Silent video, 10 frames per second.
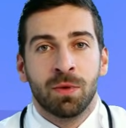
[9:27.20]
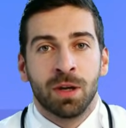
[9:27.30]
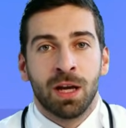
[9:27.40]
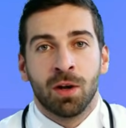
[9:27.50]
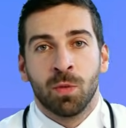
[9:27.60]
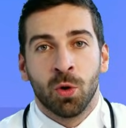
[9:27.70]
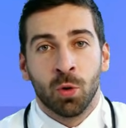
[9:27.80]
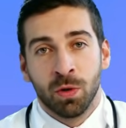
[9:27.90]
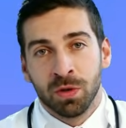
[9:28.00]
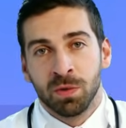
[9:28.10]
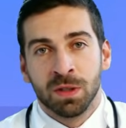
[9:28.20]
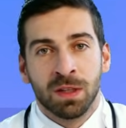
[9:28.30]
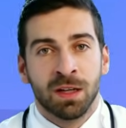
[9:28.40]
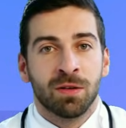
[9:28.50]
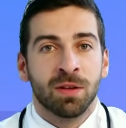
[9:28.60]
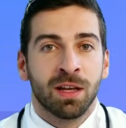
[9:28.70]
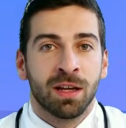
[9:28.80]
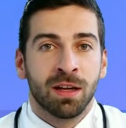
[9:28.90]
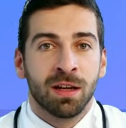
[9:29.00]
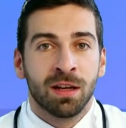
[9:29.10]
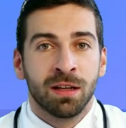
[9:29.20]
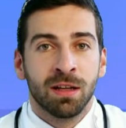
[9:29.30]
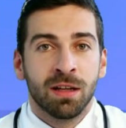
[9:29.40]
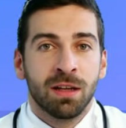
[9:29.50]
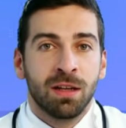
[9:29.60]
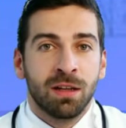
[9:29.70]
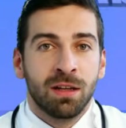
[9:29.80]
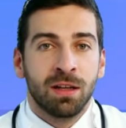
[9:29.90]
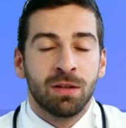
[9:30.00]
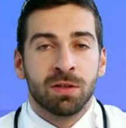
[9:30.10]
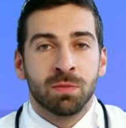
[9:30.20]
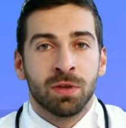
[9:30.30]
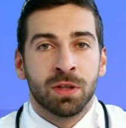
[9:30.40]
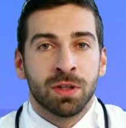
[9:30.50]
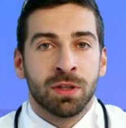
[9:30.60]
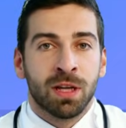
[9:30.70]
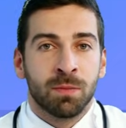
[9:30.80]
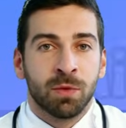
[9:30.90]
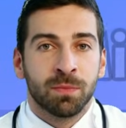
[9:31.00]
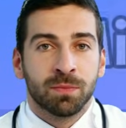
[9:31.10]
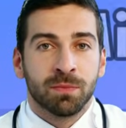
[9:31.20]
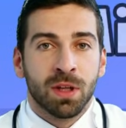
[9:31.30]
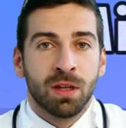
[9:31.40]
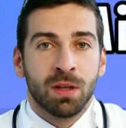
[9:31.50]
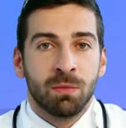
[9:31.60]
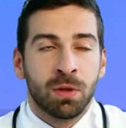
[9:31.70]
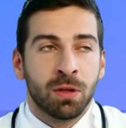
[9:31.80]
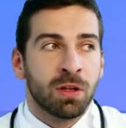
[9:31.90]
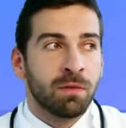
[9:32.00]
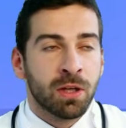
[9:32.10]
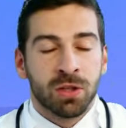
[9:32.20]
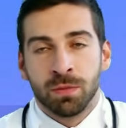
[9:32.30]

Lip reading: The recommended daily intake is about 1.1 milligrams for women